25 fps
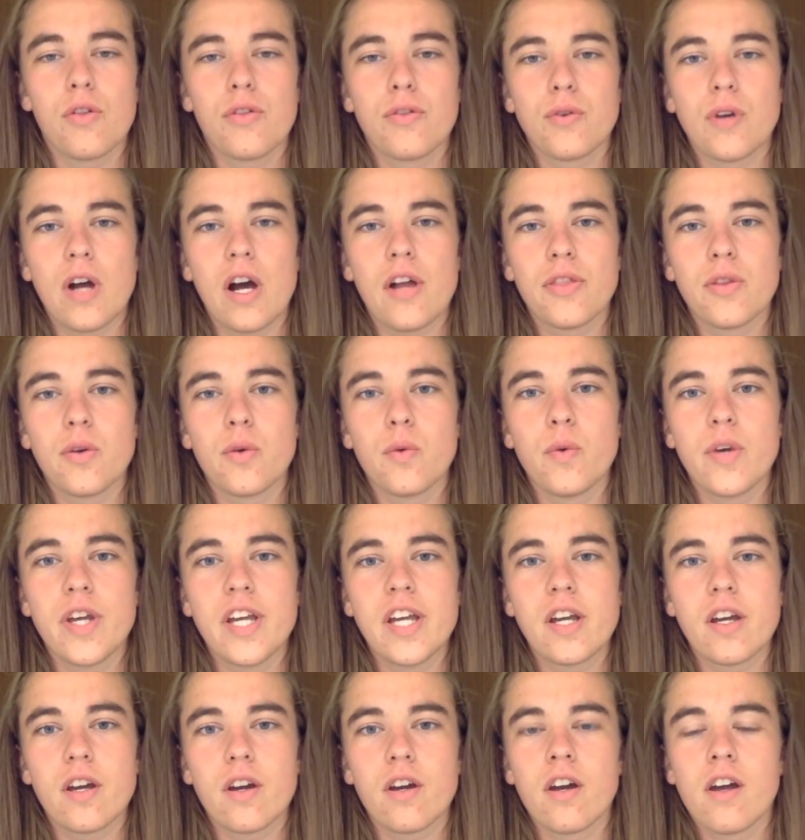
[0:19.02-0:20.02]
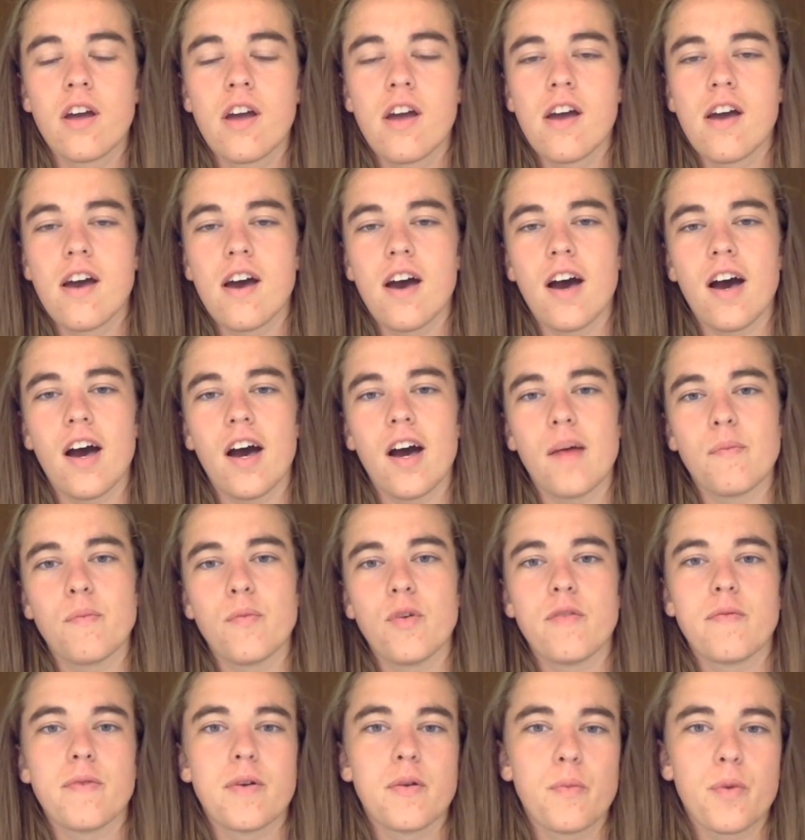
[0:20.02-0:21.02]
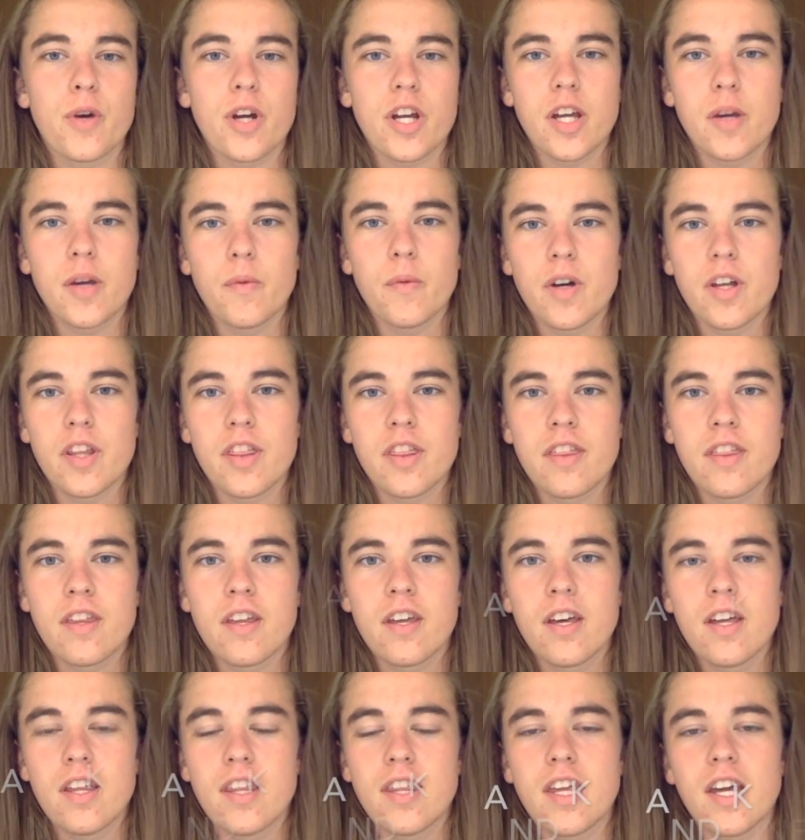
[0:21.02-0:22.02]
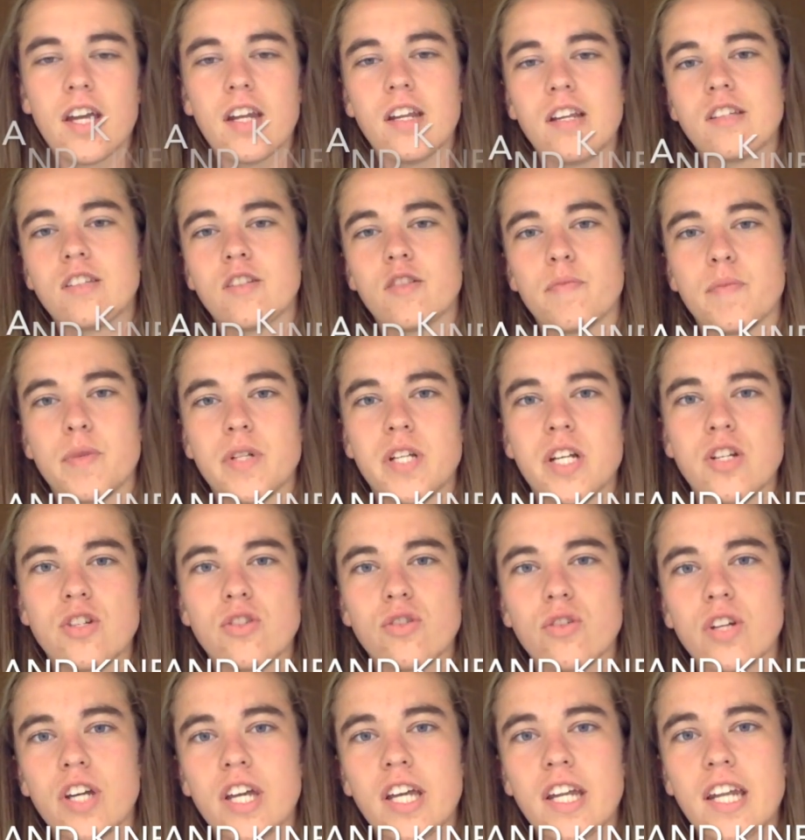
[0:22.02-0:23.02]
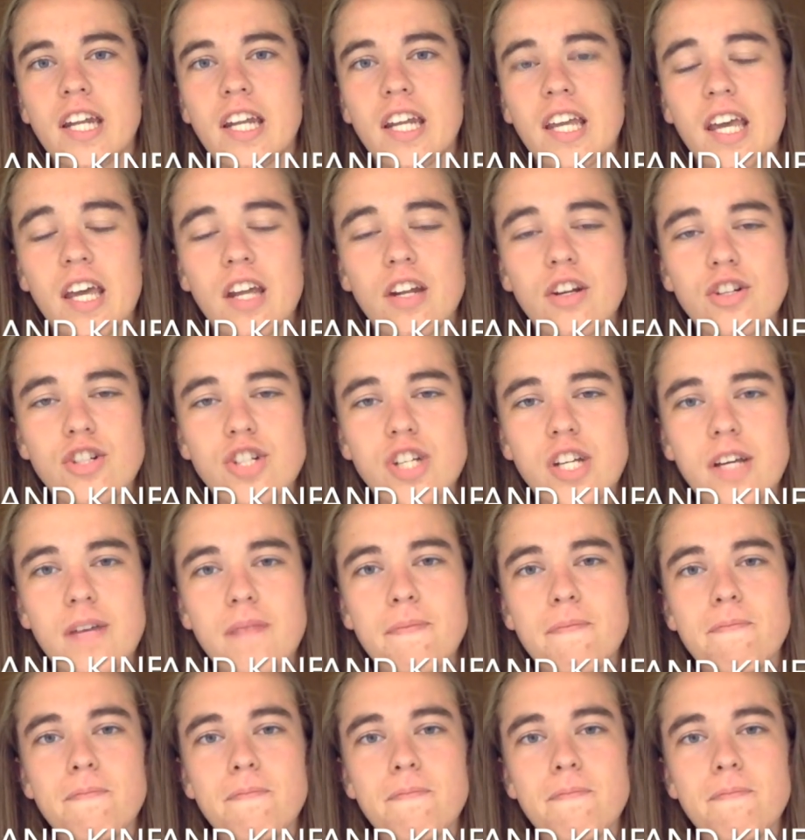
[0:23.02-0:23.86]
Throughout the week, we've been working with the ideas of potential and kinetic energy,